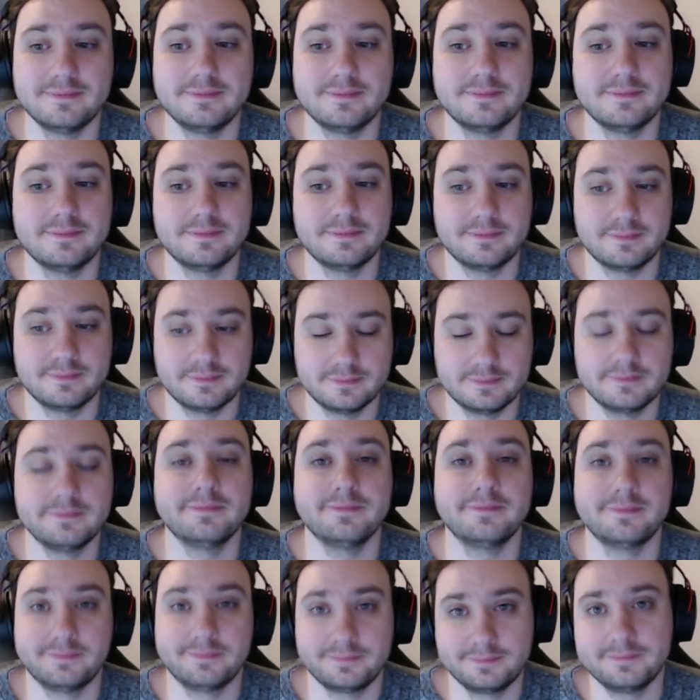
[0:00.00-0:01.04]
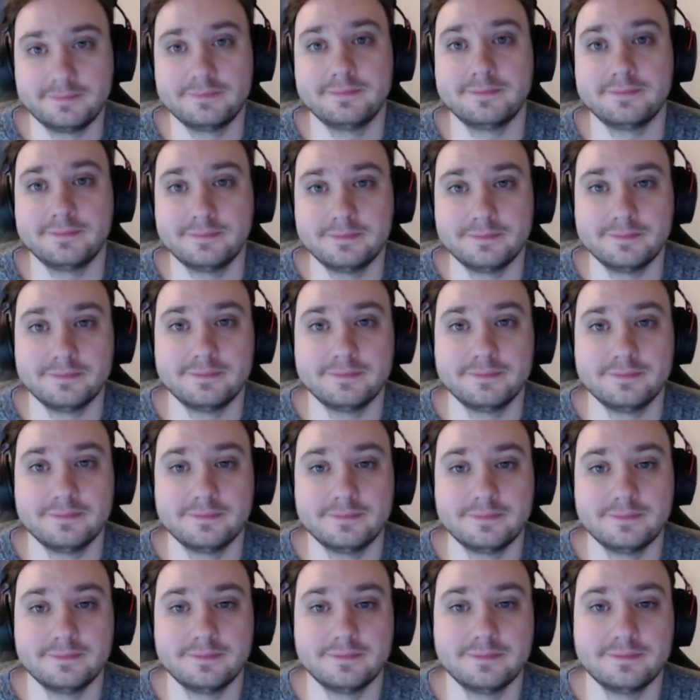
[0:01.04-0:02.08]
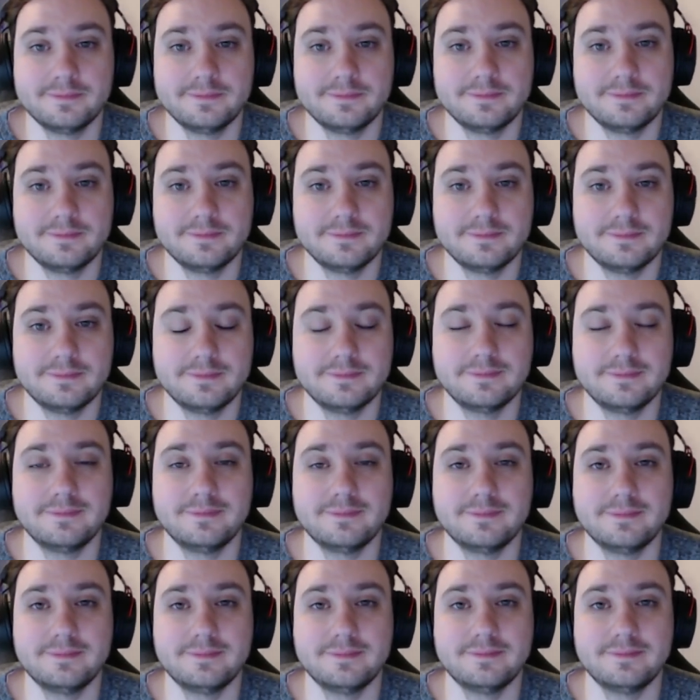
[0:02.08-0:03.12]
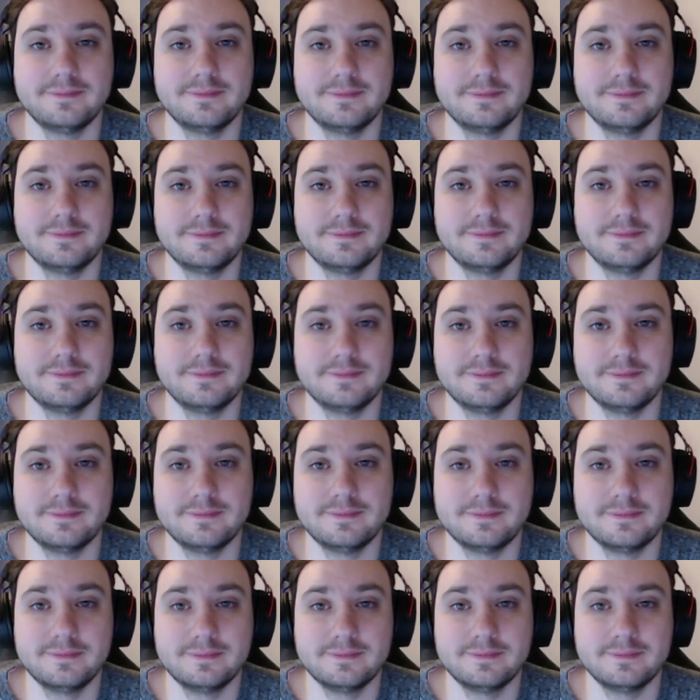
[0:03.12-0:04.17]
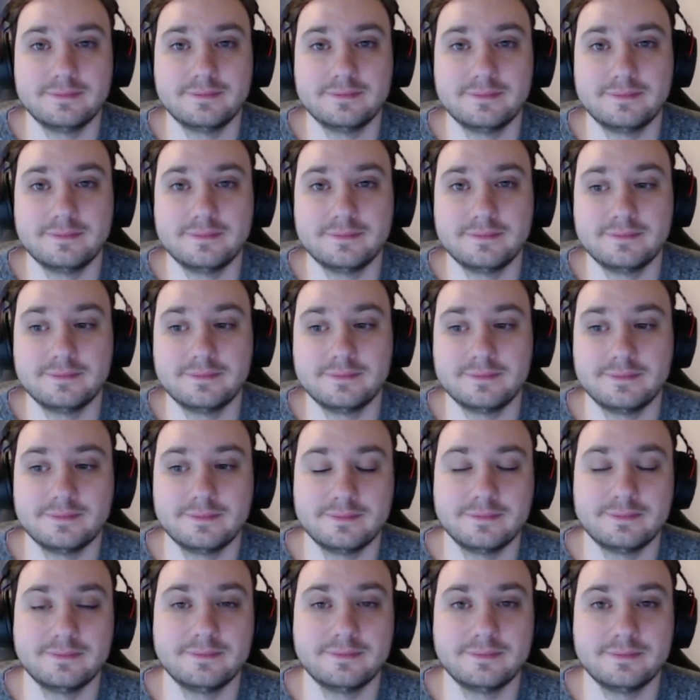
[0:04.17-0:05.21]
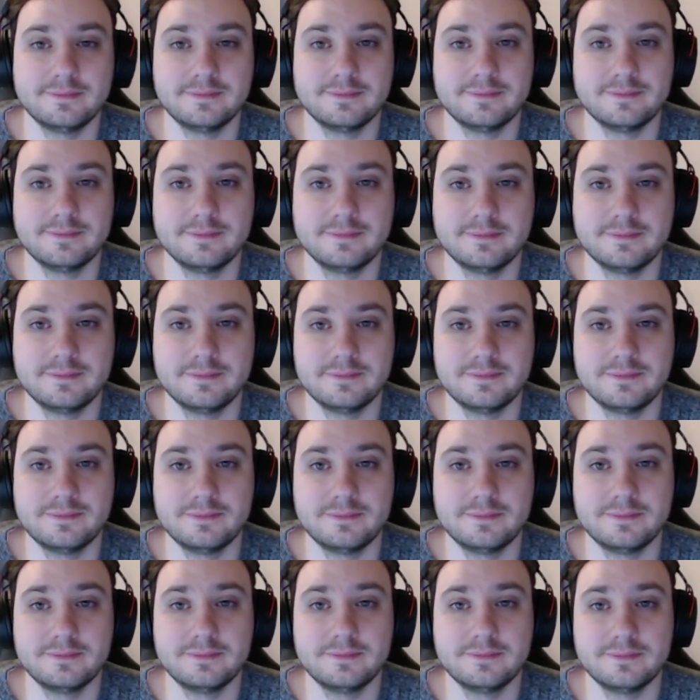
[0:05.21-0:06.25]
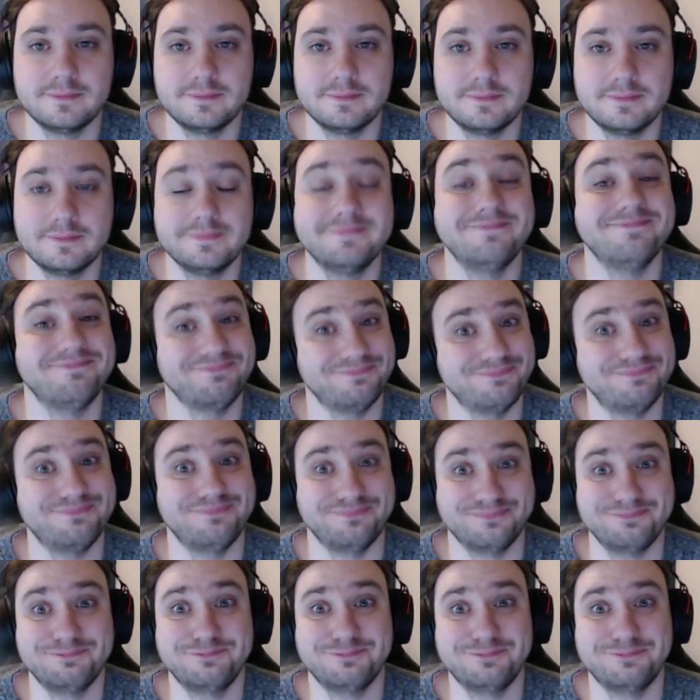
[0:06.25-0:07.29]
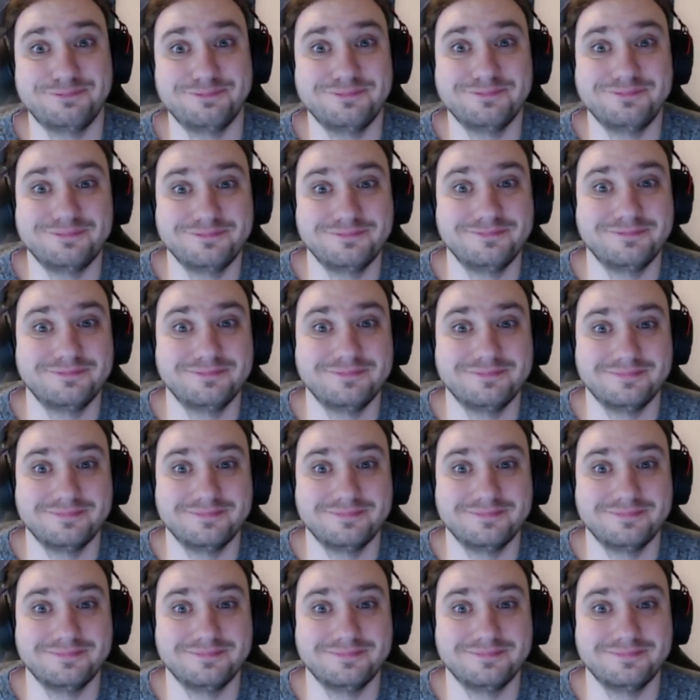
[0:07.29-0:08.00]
[no speech]